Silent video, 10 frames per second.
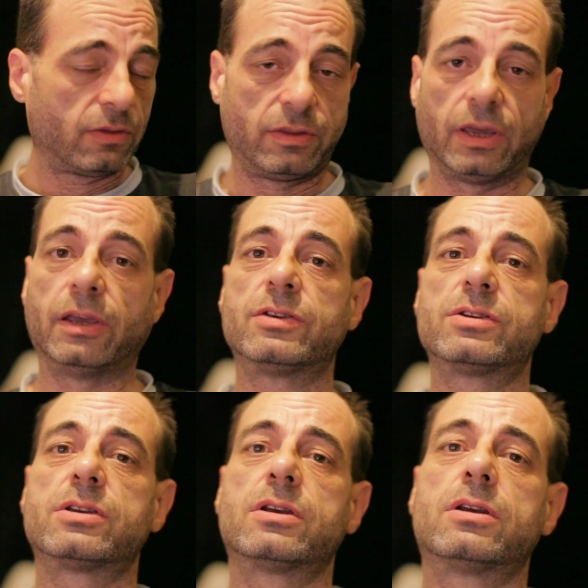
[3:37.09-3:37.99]
This,
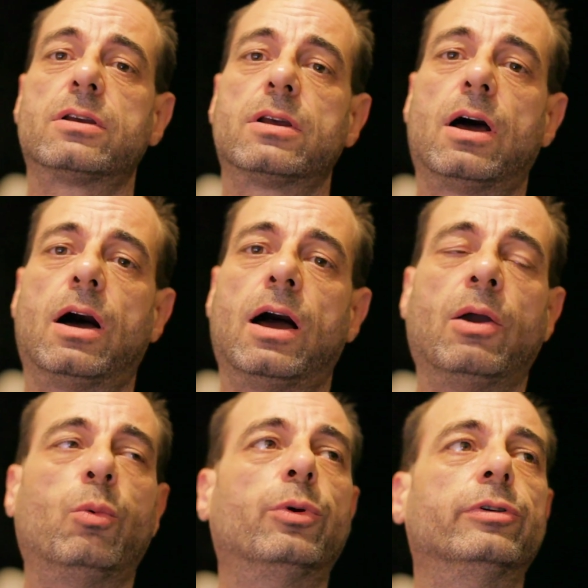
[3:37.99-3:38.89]
I
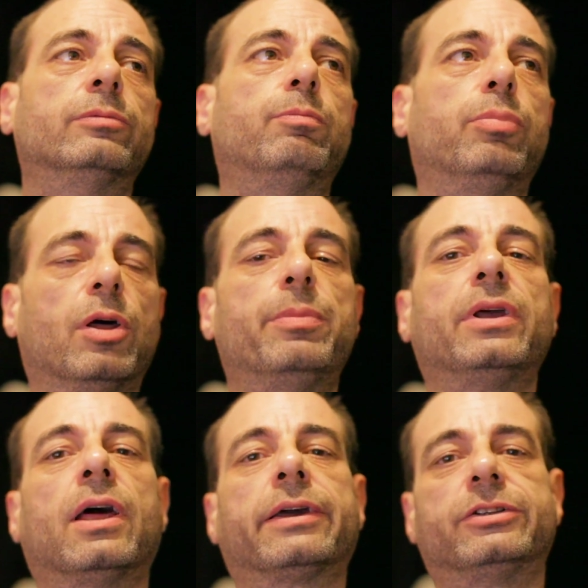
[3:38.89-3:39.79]
was blubbing
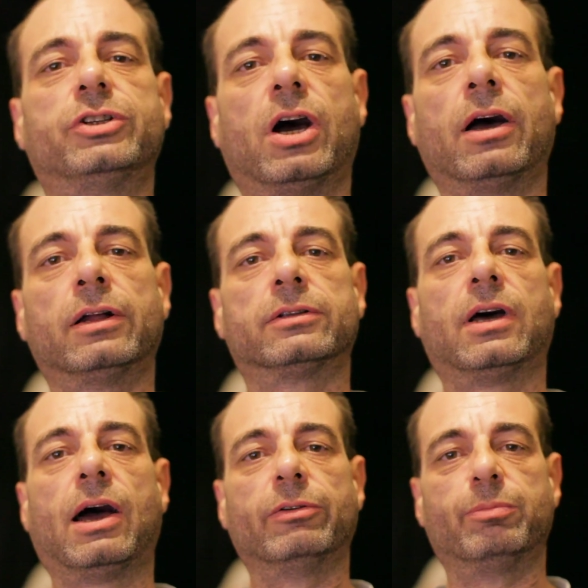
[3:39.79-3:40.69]
like a child.
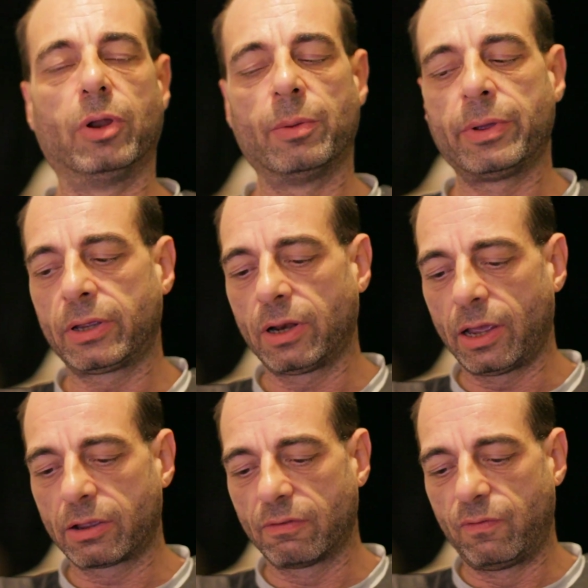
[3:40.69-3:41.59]
I was blubbing
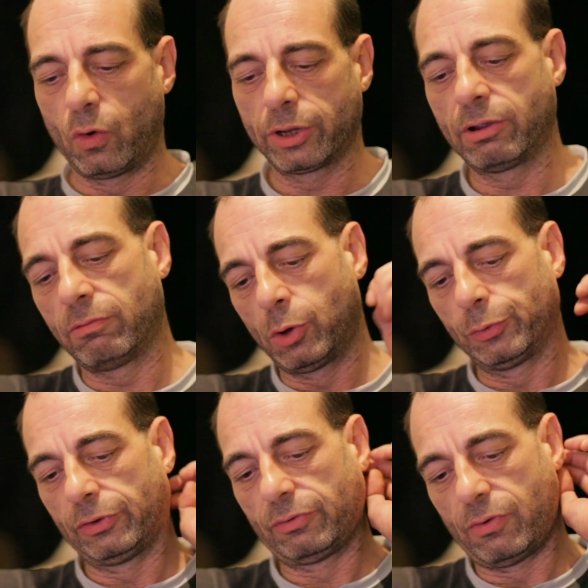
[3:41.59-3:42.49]
like a 4-year-old
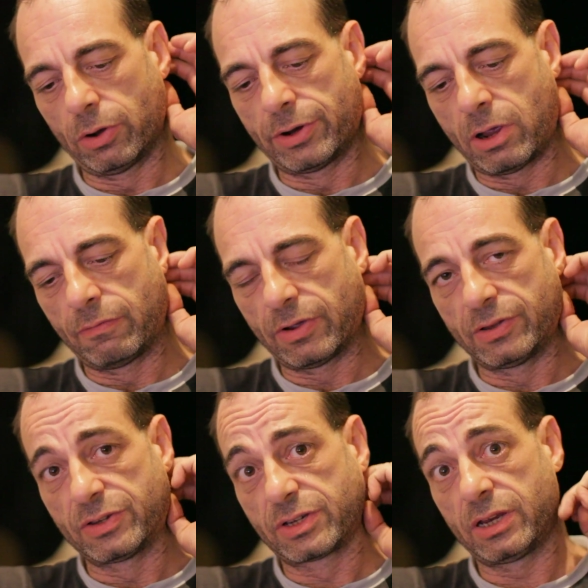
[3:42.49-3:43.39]
that's fallen over
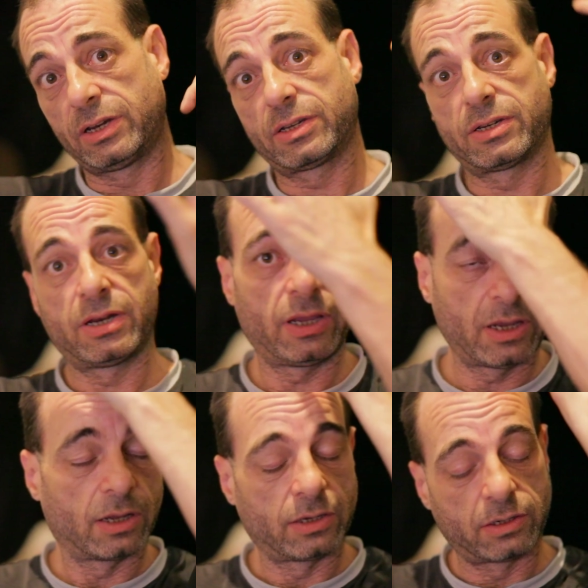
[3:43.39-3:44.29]
and skinned his knee
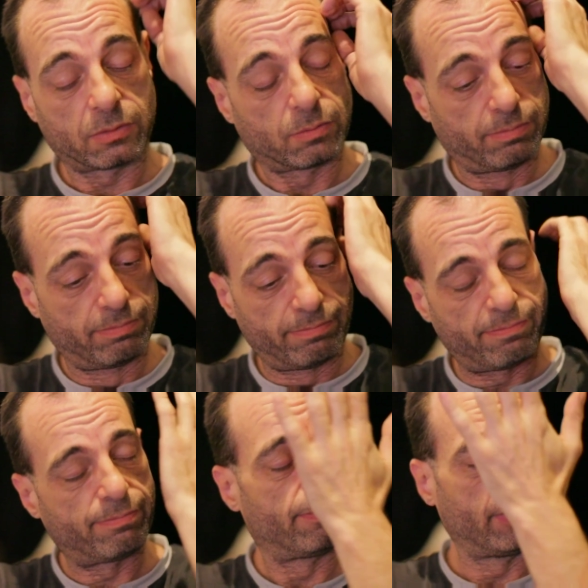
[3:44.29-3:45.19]
and,
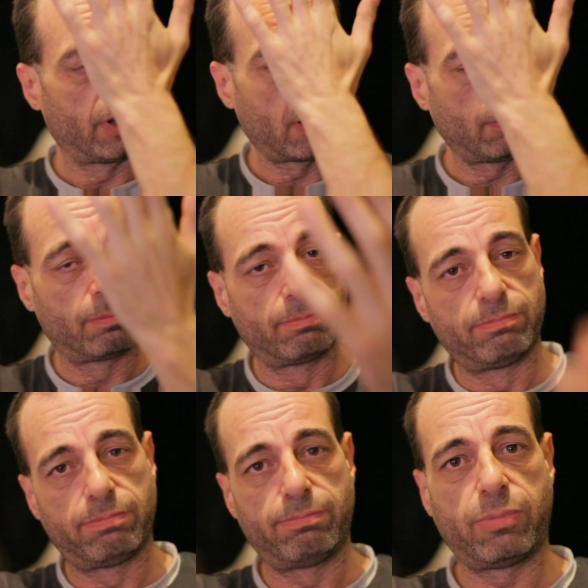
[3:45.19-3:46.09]
you know,
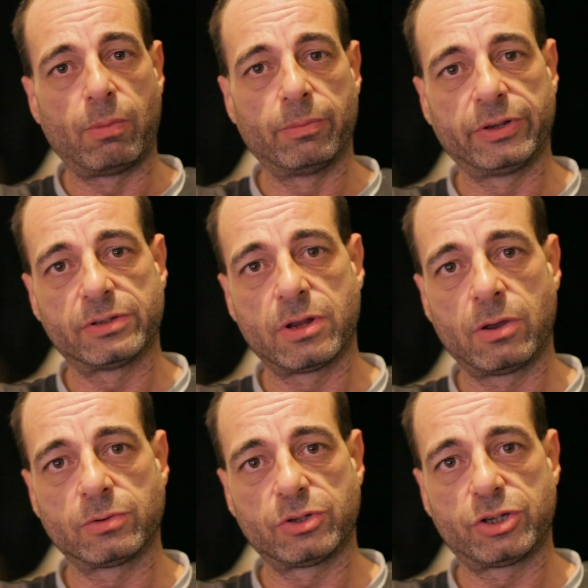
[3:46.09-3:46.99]
bumped his
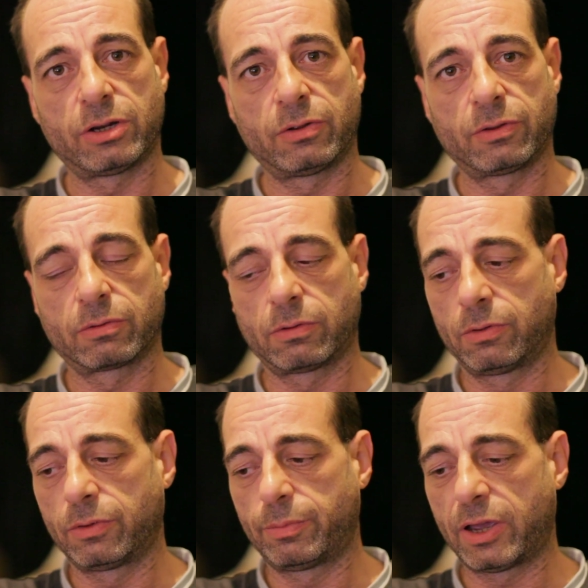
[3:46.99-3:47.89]
nose and chin
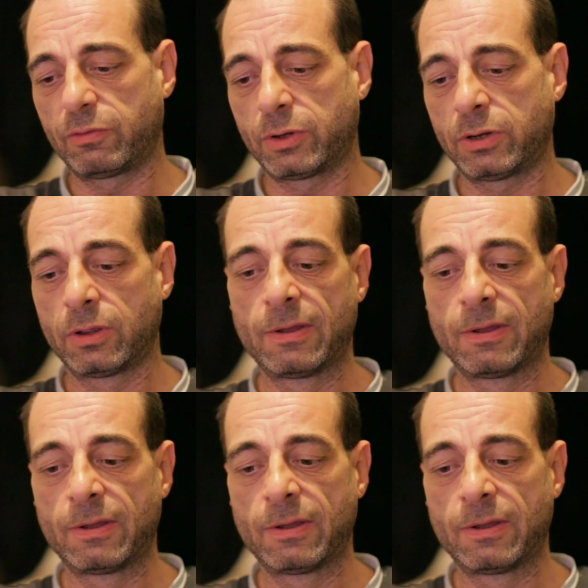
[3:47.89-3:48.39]
on the pavement.